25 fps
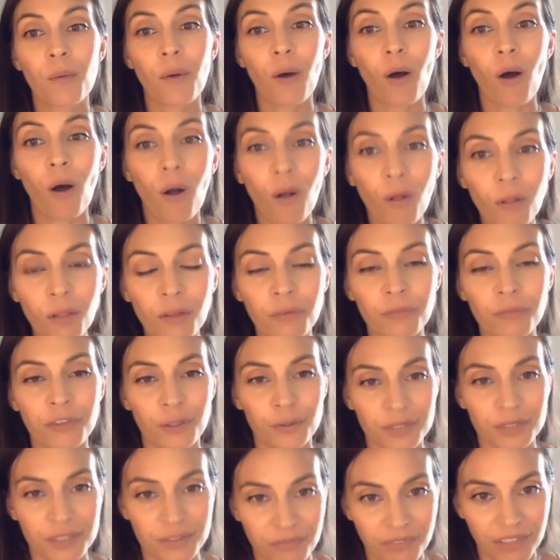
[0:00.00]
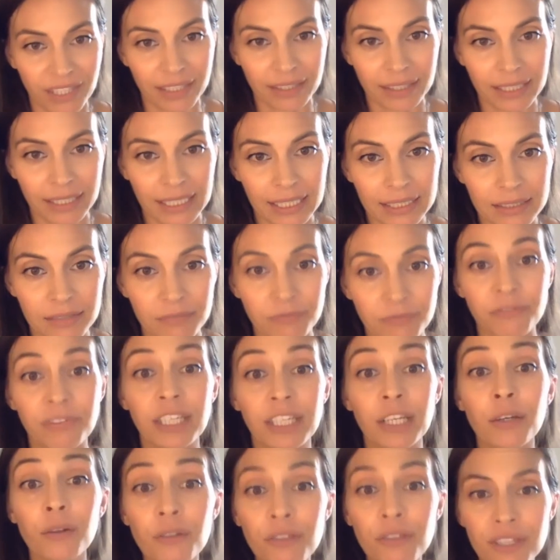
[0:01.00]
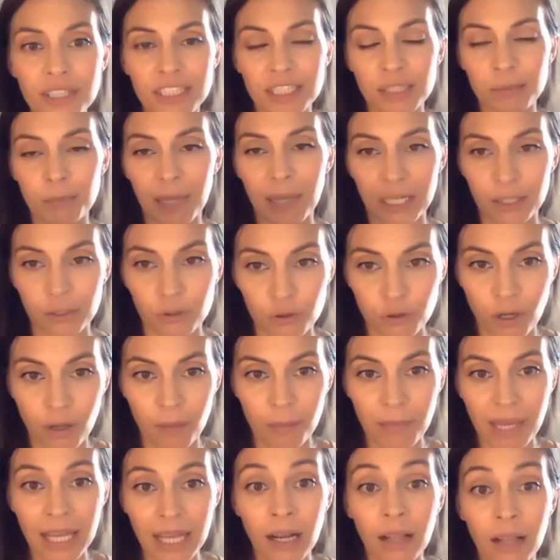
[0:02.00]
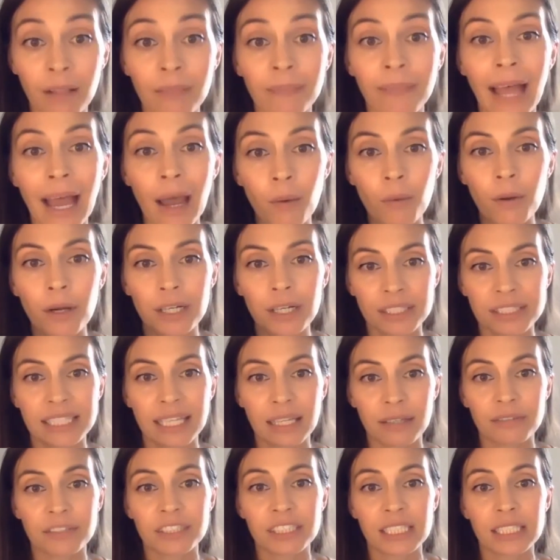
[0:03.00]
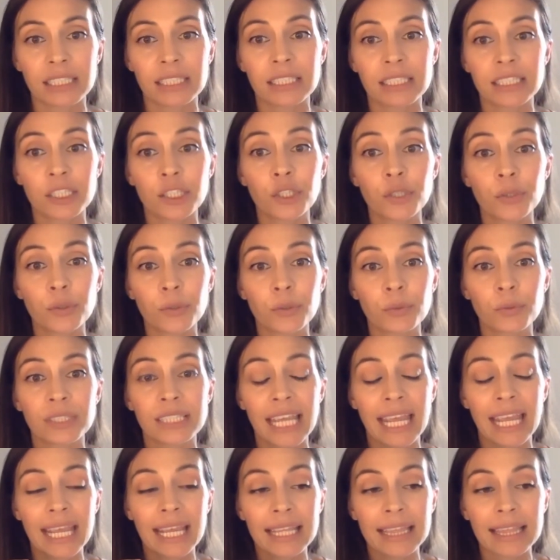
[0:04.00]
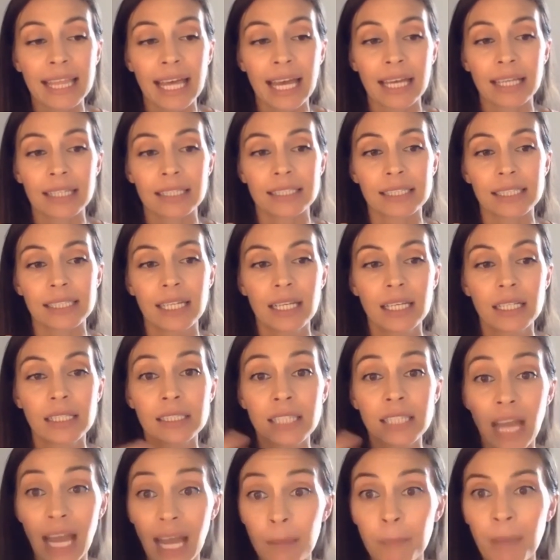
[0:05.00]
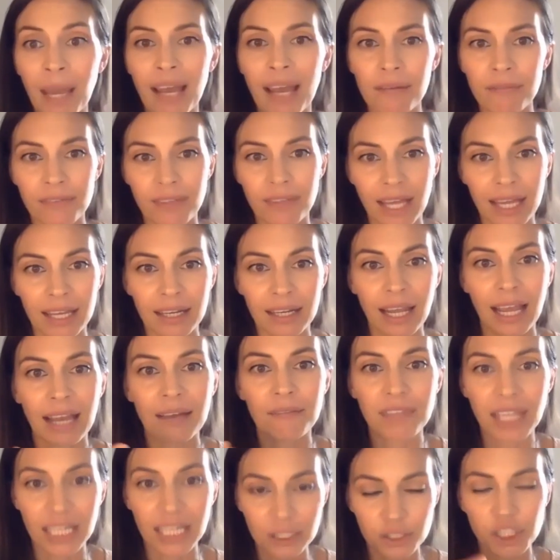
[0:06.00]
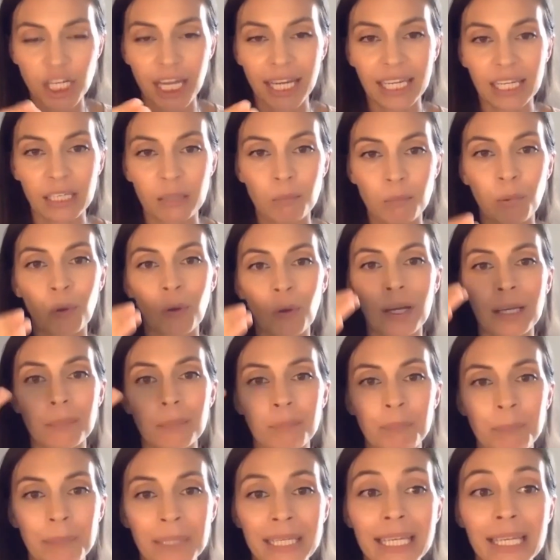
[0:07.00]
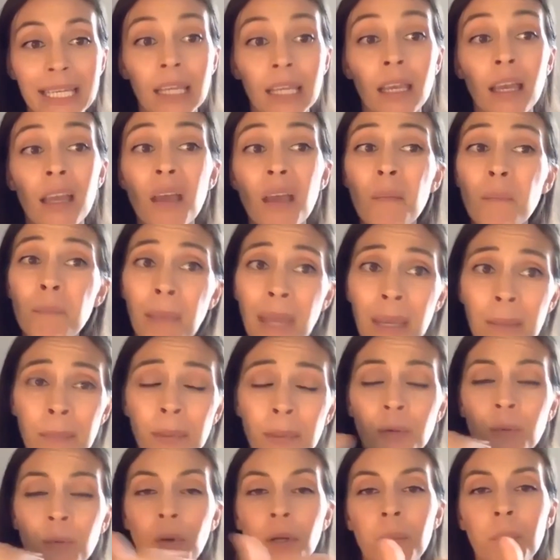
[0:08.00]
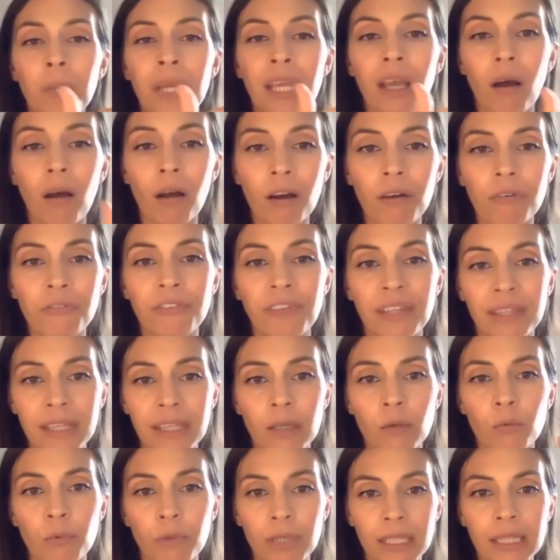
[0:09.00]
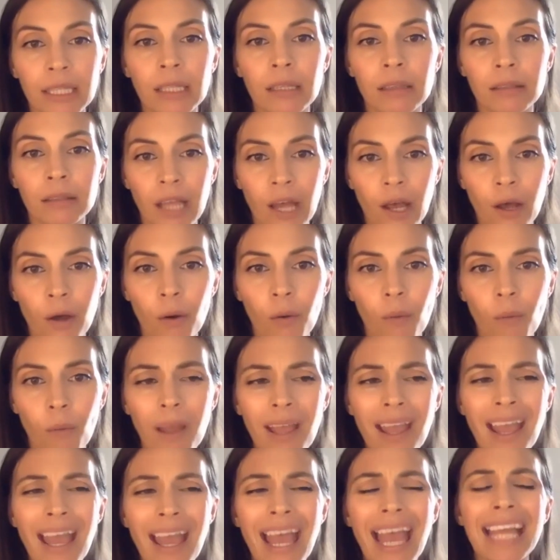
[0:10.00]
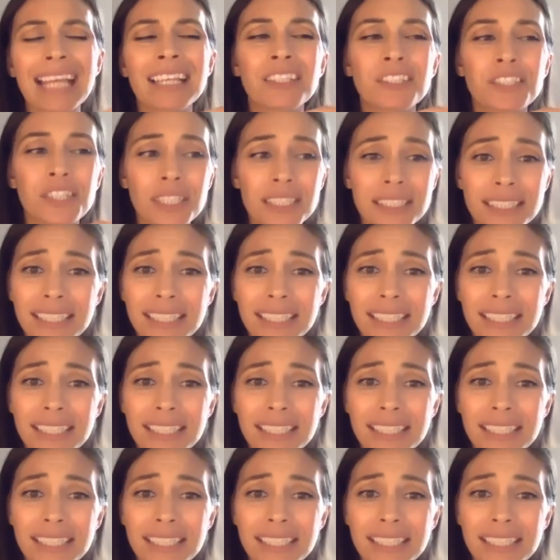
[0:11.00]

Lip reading: all of those feelings, feel the spectrum, and allow ourselves to take that time, have that check-in point be maybe when we are feeling really low, and just,